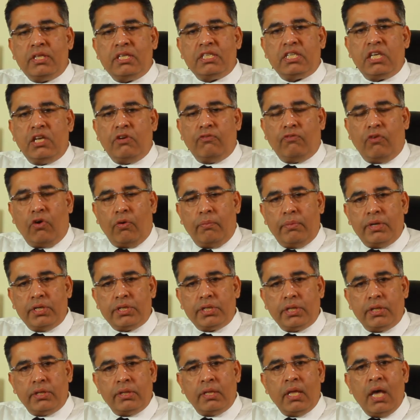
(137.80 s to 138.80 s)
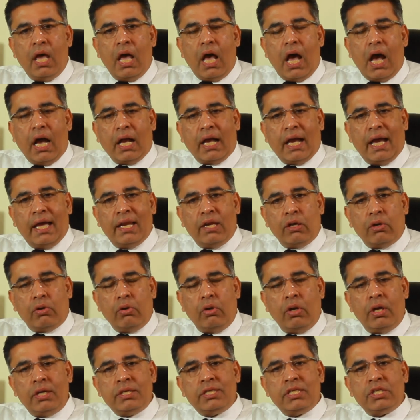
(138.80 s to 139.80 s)
this information, a
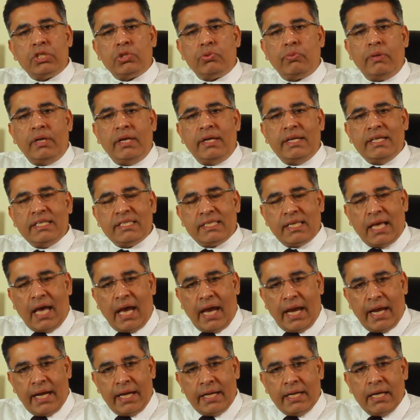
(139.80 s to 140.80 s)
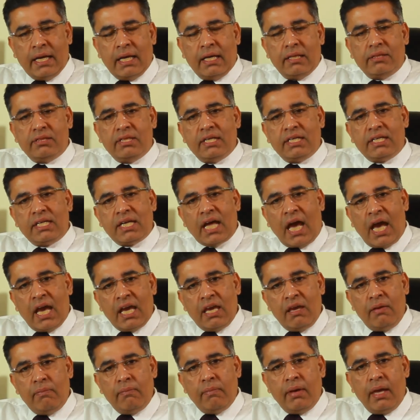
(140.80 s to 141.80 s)
gynecologist will decide the
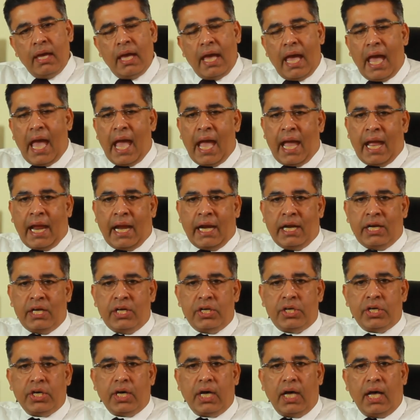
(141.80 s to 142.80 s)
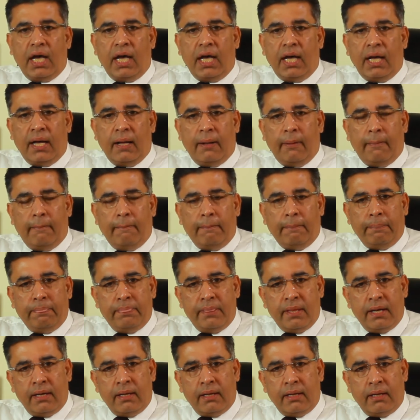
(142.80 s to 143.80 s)
time and
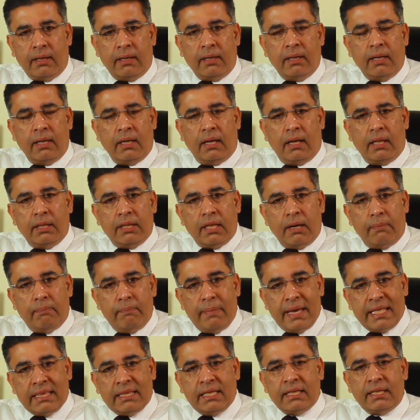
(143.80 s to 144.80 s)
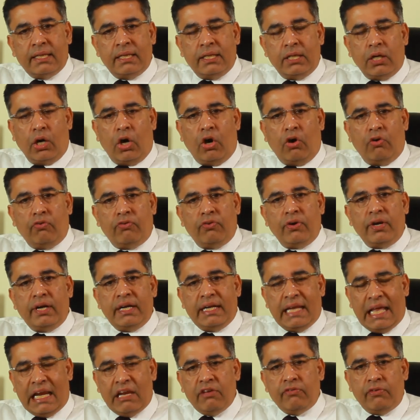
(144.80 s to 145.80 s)
the method of
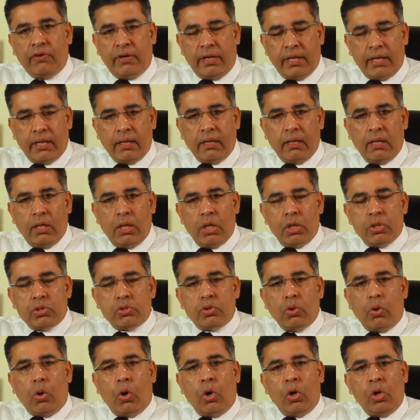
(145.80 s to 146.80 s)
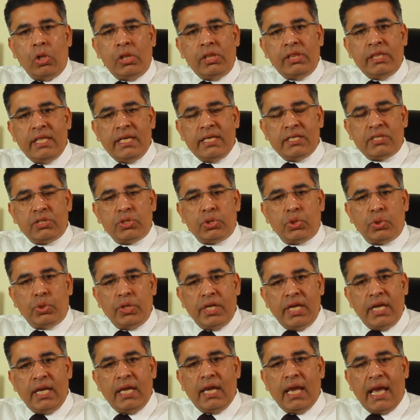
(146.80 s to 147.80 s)
delivery. So all these
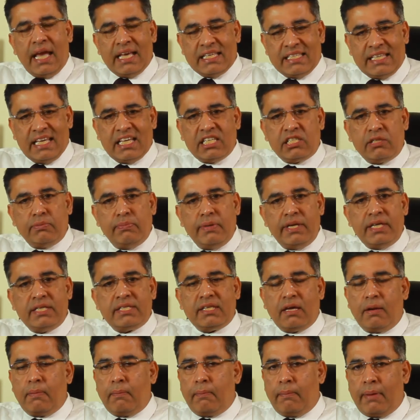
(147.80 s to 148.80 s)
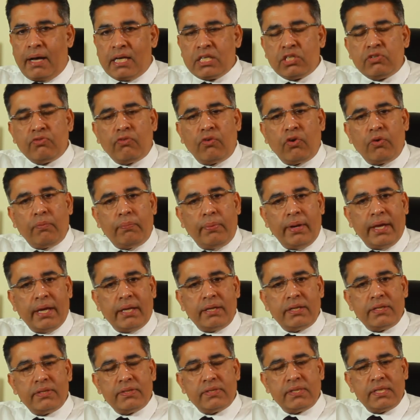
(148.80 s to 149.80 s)
3 assessments are must for
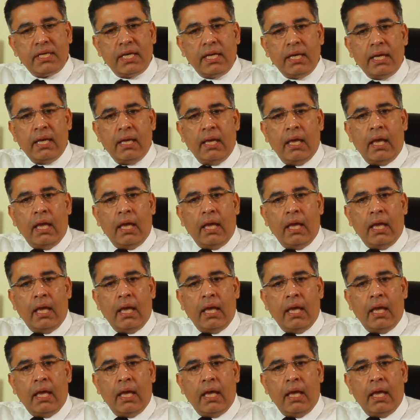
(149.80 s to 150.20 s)
pregnancy.